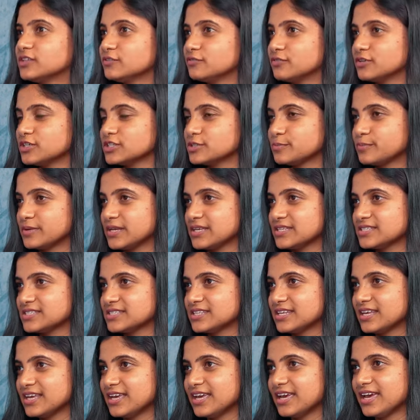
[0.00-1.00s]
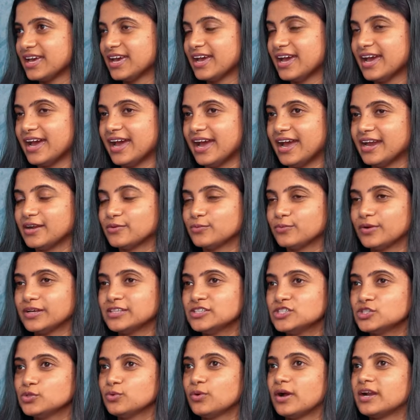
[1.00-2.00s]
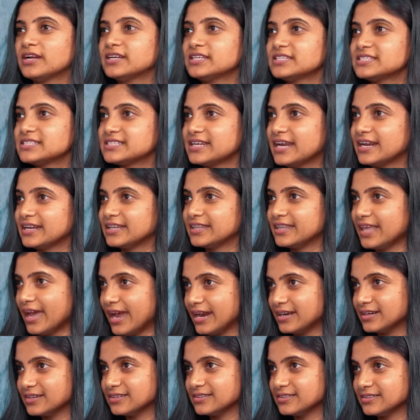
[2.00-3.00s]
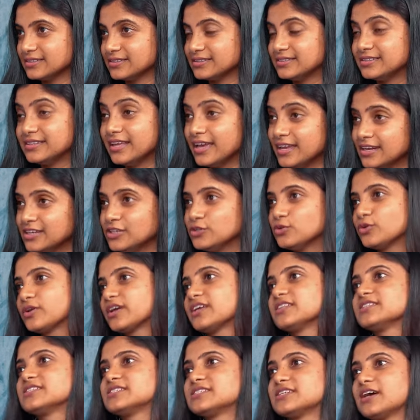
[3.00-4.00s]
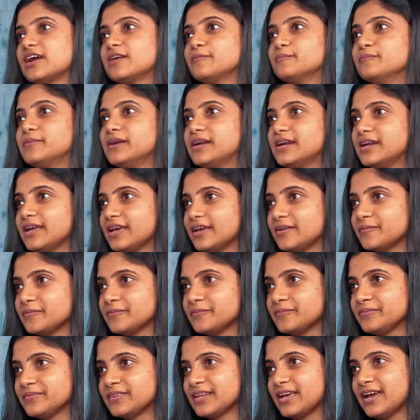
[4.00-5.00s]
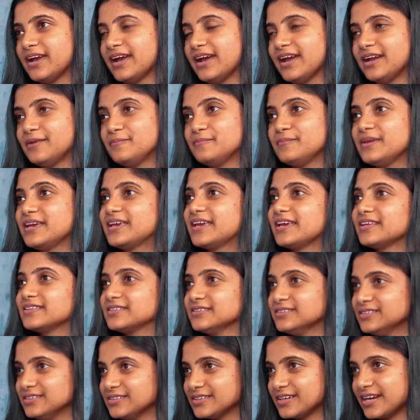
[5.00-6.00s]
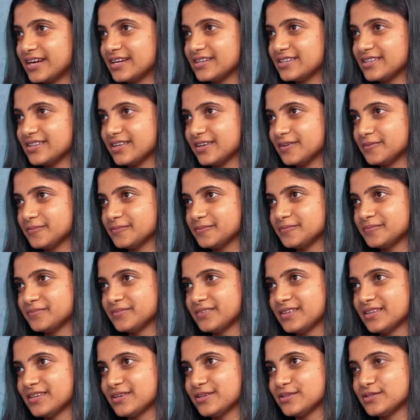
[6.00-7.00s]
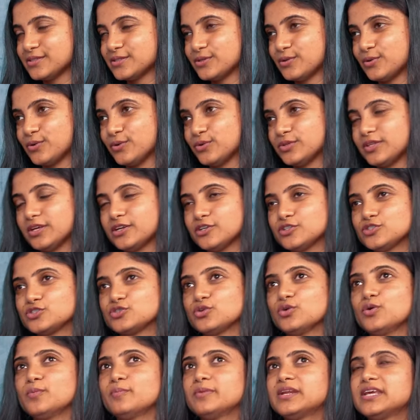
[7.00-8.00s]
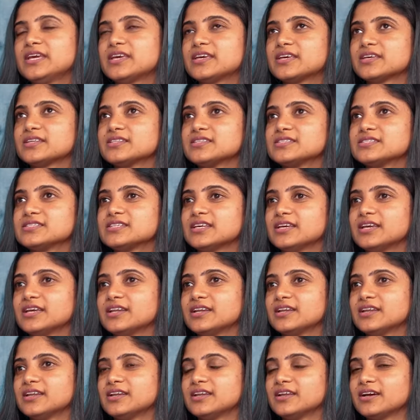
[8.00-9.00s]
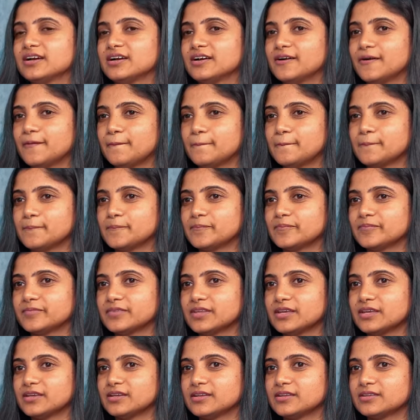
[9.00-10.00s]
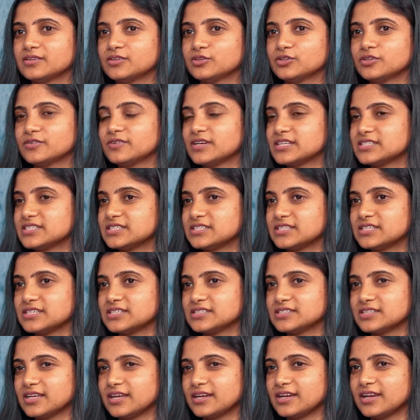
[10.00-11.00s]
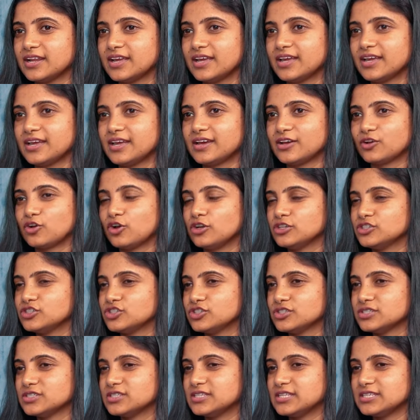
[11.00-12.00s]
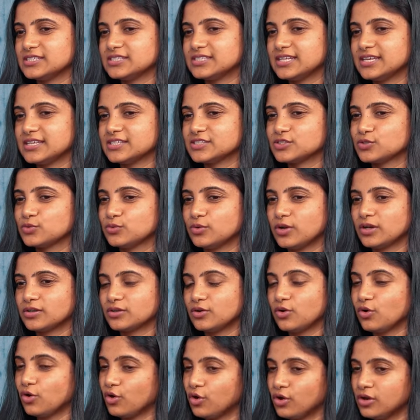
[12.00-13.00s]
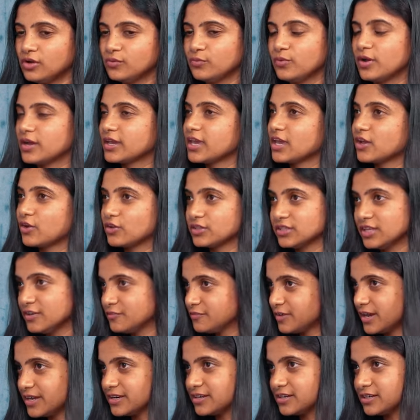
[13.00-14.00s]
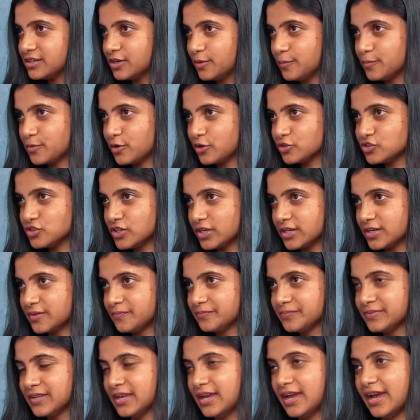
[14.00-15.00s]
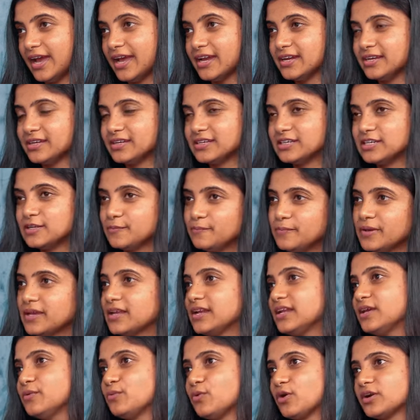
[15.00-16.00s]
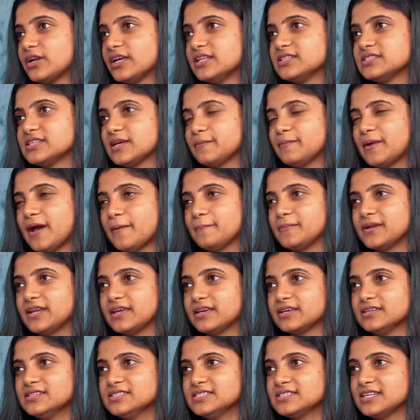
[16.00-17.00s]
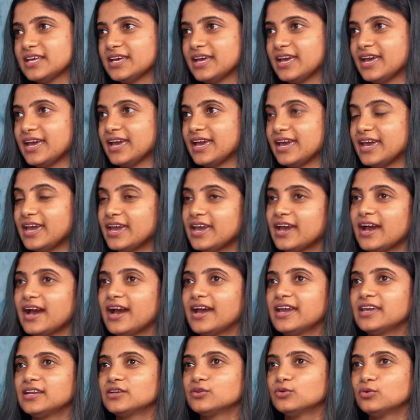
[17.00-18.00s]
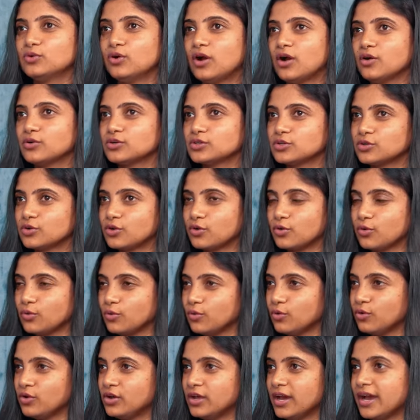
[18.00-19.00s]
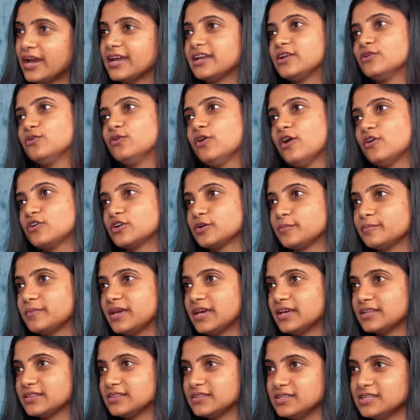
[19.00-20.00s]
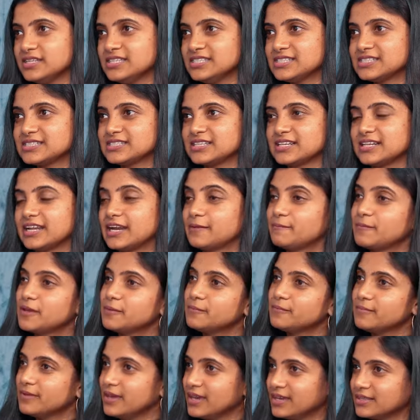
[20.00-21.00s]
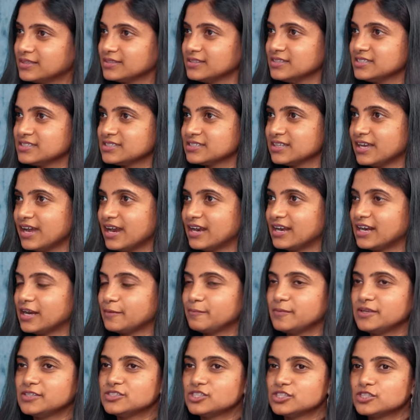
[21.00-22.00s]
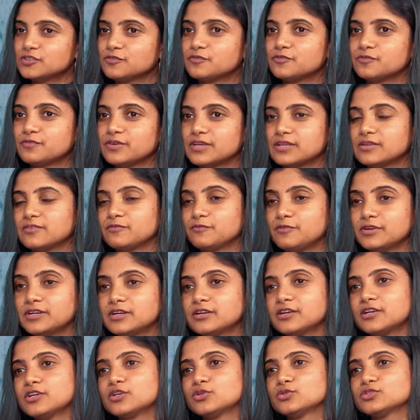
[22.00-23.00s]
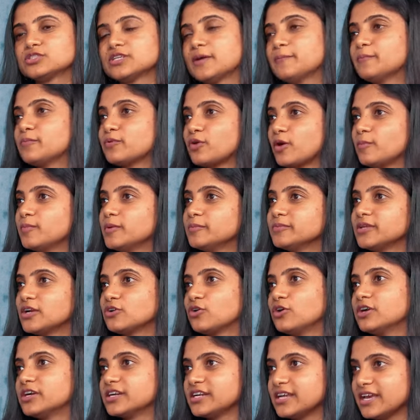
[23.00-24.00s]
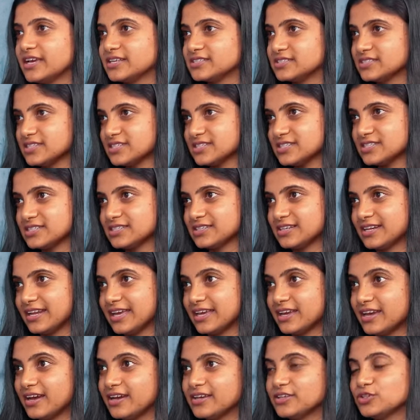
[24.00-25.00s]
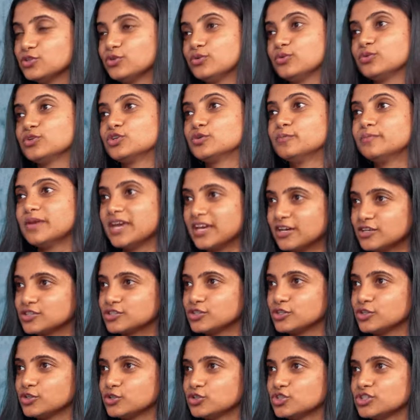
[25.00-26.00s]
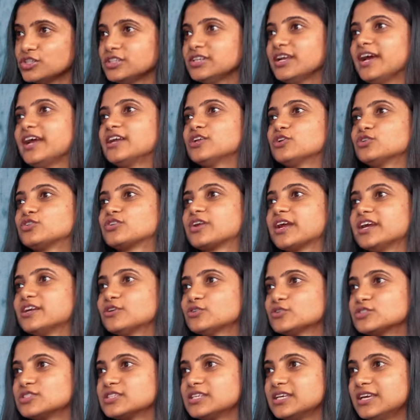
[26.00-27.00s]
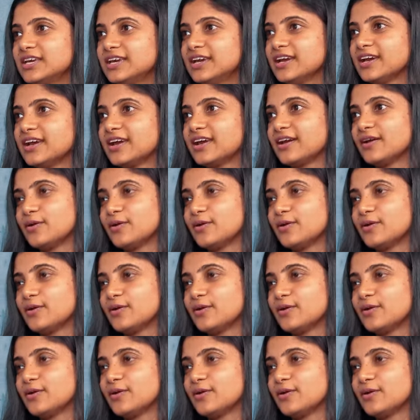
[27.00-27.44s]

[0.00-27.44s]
in the first place? And once you understand that, then you can start building hmm. and making the right thing. So, there are so many kids in, um, in universities and colleges these days who are all working on their final year project and typically, what ends up happening is, hey, I know how to code, I know how to make this. Let me make this, and let me just fit it into some problem that already exists. Like you, you yeah. make a solution, and you try to see